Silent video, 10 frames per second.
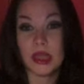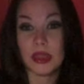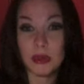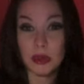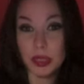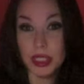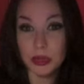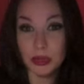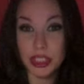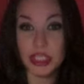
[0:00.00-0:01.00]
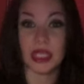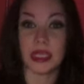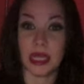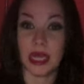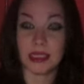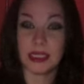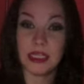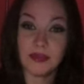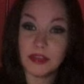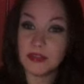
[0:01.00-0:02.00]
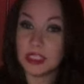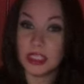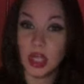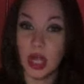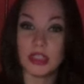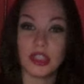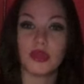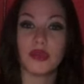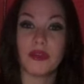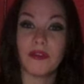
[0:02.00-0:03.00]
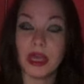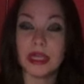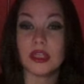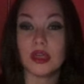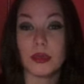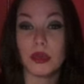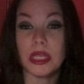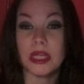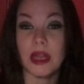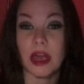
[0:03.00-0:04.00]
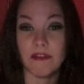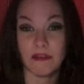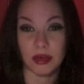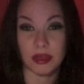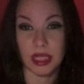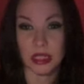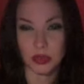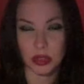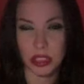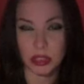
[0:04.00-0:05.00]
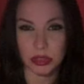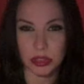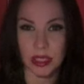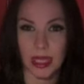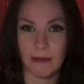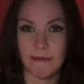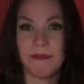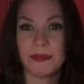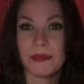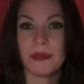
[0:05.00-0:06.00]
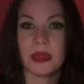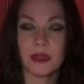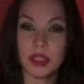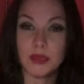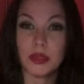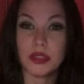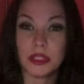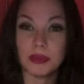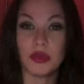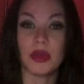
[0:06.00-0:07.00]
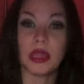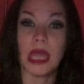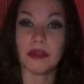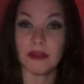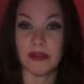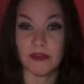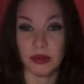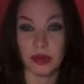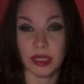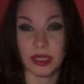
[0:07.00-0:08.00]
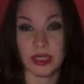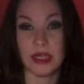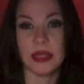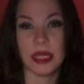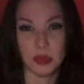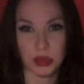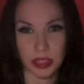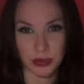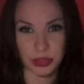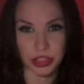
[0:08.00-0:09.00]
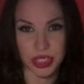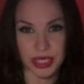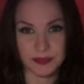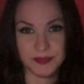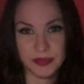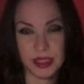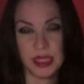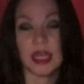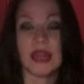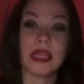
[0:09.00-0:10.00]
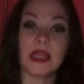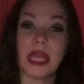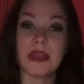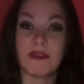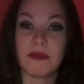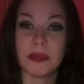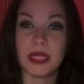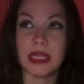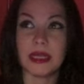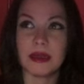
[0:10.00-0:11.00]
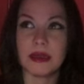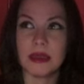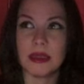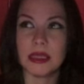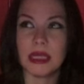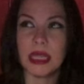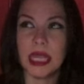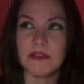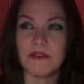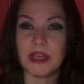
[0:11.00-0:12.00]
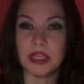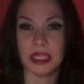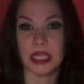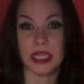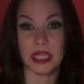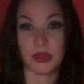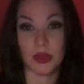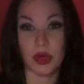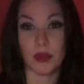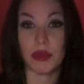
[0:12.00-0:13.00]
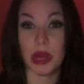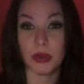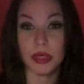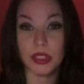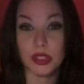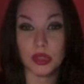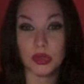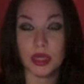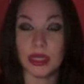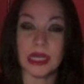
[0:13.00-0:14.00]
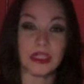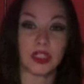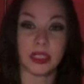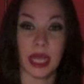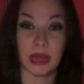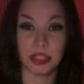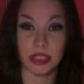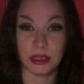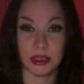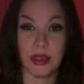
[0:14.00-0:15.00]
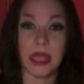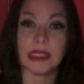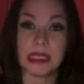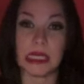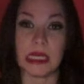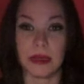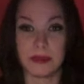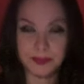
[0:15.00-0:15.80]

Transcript: They would really appreciate that. And even if it didn't cost you, the fact that you're putting in effort, that's what Leos look at. This person put a lot of effort, and that's what they appreciate. And they like being, they like feeling like they're a priority to you and not just an option. That's key.